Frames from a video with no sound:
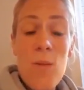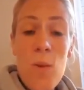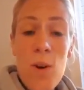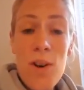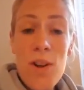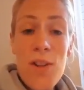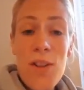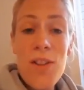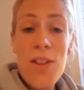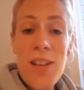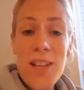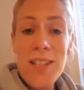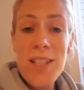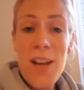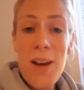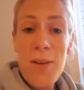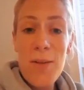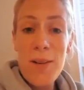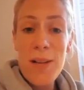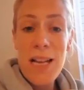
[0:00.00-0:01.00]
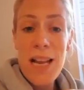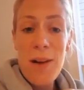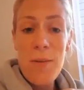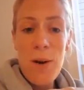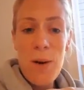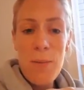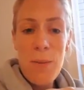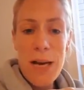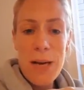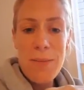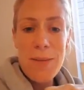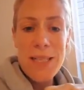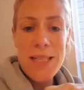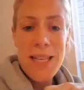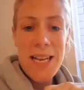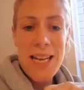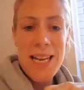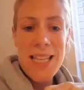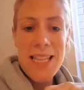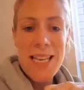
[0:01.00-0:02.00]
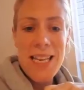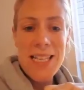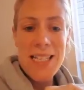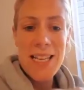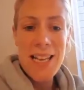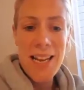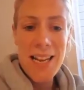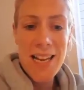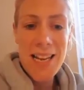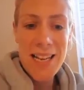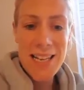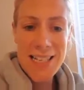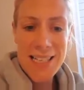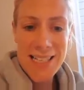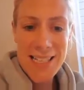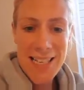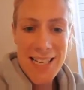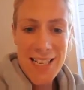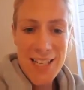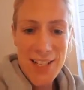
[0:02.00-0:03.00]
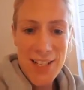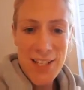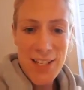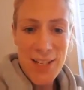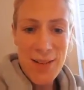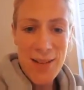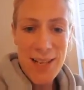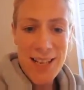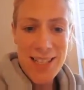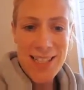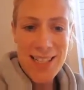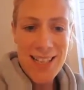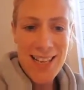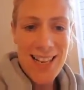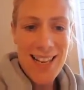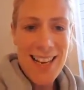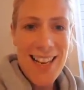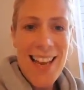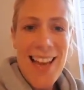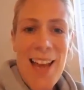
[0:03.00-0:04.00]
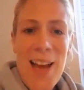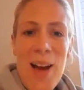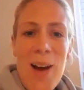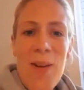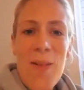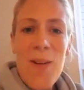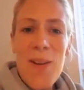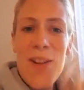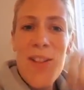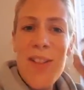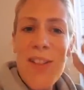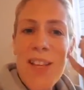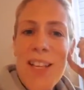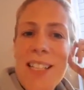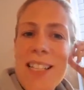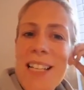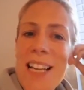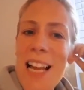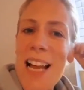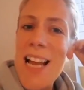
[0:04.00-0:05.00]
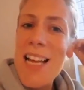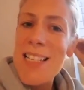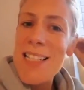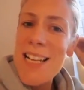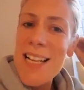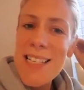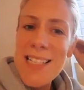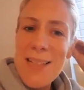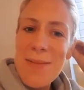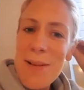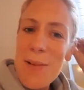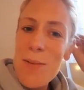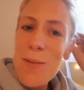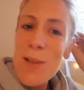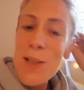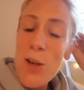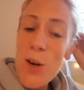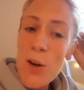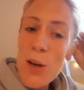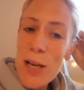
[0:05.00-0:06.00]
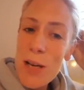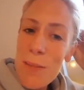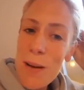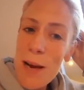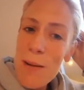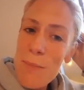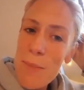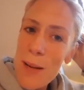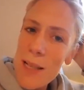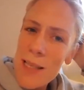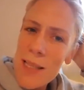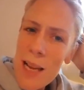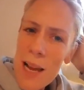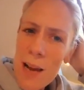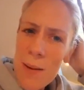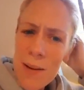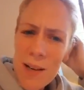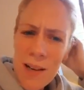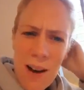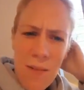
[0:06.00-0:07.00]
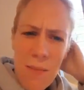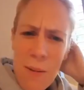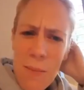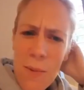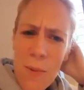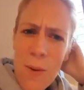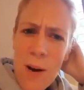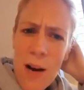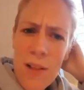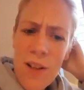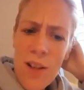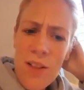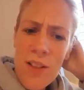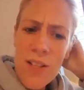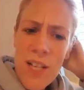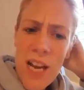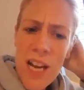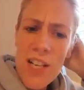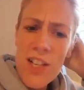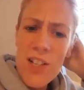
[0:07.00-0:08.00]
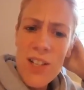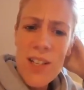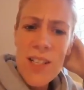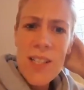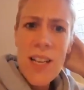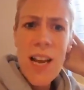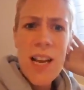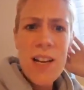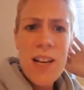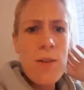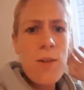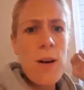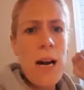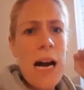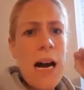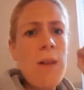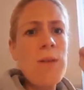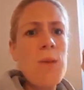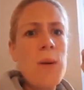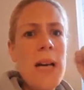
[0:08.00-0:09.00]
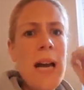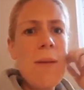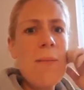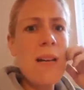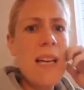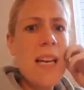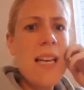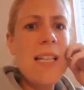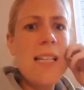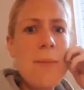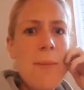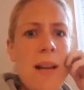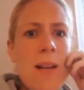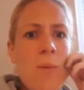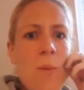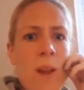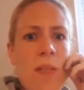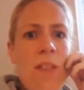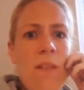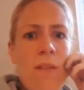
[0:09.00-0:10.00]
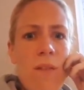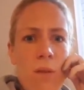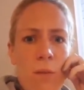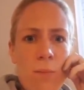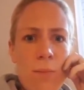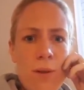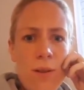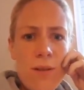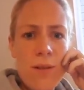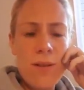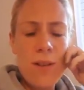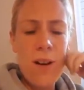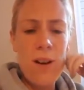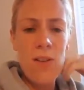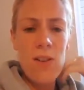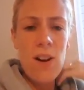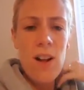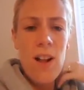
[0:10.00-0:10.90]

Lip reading: One of the things, I hope Claire won't mind me saying this. Hi, I can see it's you. Yes, Claire. One of the things Claire said to me, we were talking about bedtime, I can't remember why, the other day, and she's saying, oh, how do I get my kid to bed when the football's on?